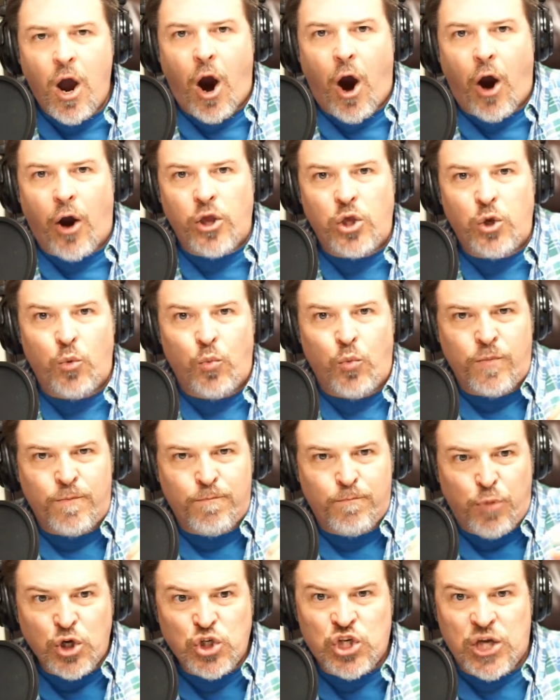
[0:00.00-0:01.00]
Are you
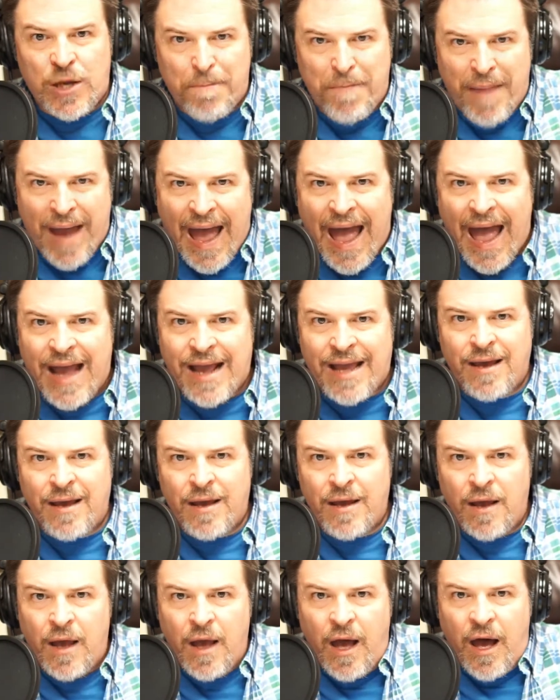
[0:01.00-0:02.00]
pushing back
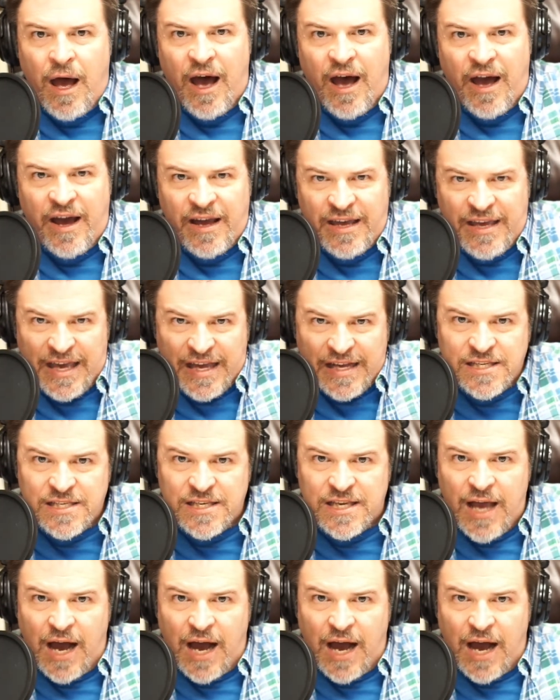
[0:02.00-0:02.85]
against